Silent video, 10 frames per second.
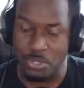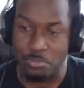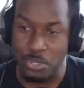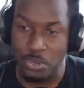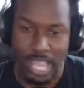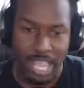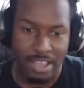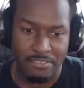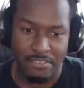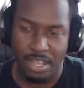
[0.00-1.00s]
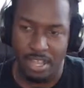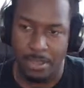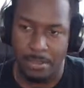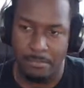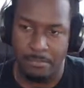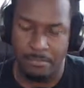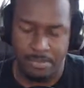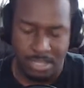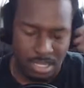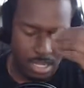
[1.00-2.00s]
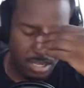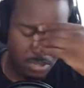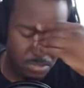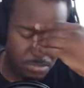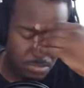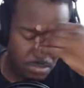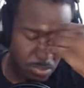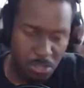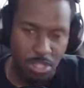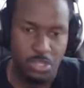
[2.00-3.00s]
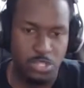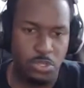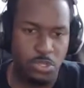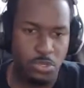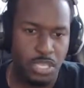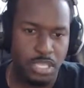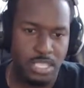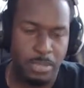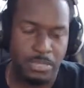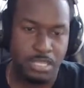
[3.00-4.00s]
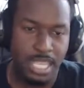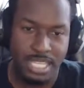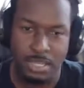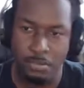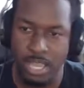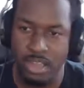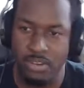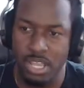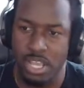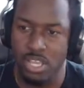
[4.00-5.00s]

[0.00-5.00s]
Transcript: But you have who are the other 2 kids' names? Can you guys help me out?